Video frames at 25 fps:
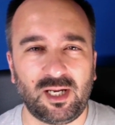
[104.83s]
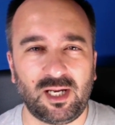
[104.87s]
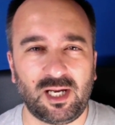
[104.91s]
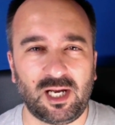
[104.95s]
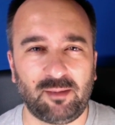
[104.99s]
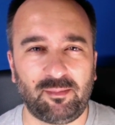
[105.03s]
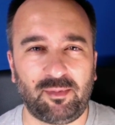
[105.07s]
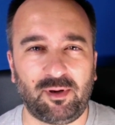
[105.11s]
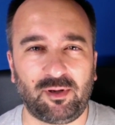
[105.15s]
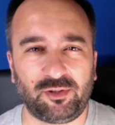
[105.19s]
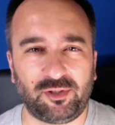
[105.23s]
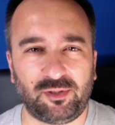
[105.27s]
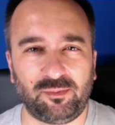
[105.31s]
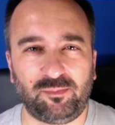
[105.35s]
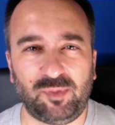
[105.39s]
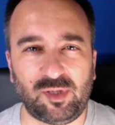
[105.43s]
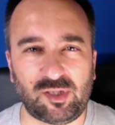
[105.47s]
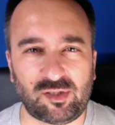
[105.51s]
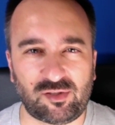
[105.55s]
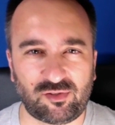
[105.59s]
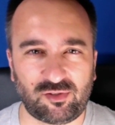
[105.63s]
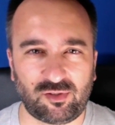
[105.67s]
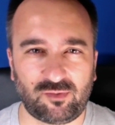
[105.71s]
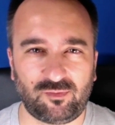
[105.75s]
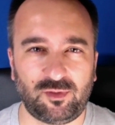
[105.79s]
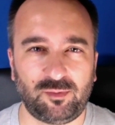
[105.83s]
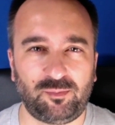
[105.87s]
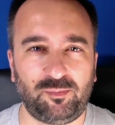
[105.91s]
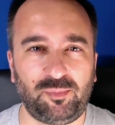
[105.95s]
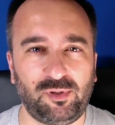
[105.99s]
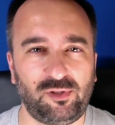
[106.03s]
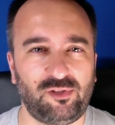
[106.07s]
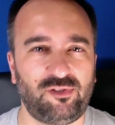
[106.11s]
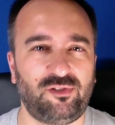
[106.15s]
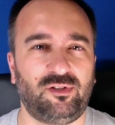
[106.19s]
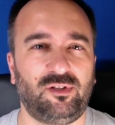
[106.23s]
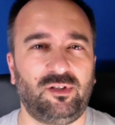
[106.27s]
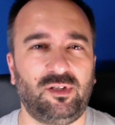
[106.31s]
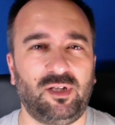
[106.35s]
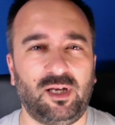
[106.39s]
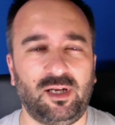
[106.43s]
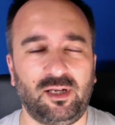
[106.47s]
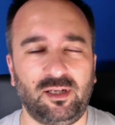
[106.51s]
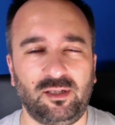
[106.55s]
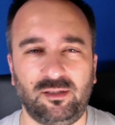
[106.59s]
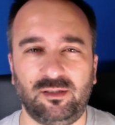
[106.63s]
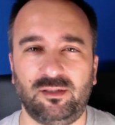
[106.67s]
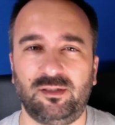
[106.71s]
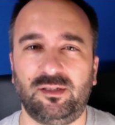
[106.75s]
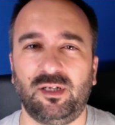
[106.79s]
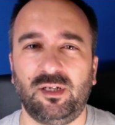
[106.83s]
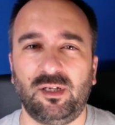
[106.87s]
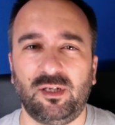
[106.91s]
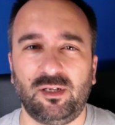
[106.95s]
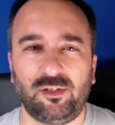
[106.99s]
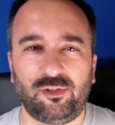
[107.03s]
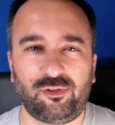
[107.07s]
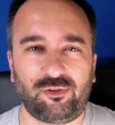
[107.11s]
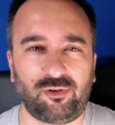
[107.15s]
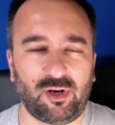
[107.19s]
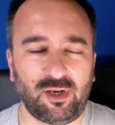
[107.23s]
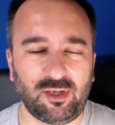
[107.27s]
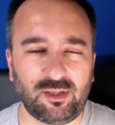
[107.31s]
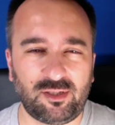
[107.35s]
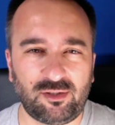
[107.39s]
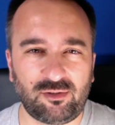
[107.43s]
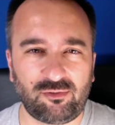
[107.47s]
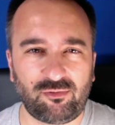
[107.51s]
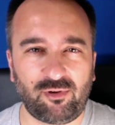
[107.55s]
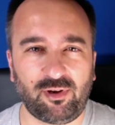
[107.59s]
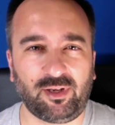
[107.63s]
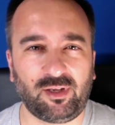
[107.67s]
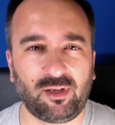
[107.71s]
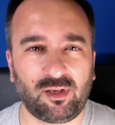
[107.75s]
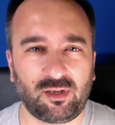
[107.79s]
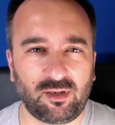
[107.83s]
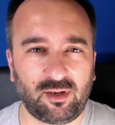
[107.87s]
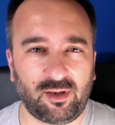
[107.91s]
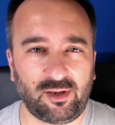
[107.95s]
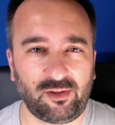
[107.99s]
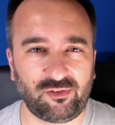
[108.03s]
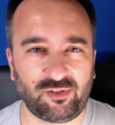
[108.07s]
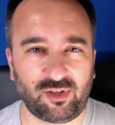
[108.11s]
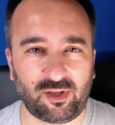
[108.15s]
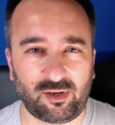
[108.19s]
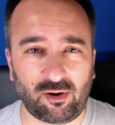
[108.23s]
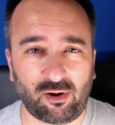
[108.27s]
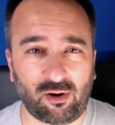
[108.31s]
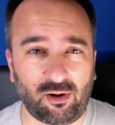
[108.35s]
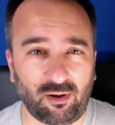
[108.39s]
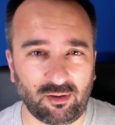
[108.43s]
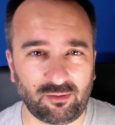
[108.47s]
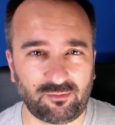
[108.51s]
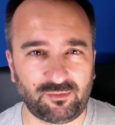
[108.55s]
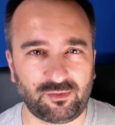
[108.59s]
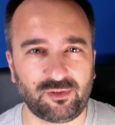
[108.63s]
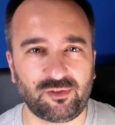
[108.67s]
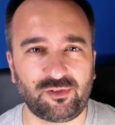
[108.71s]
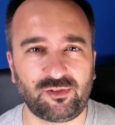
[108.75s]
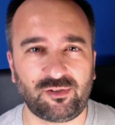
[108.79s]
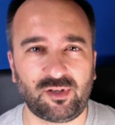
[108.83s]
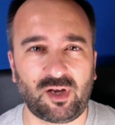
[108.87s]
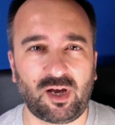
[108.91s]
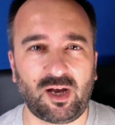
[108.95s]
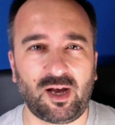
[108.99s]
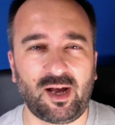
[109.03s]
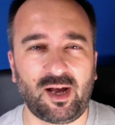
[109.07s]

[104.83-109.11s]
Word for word: about the pieces of the puzzle, and try to recognize that all of us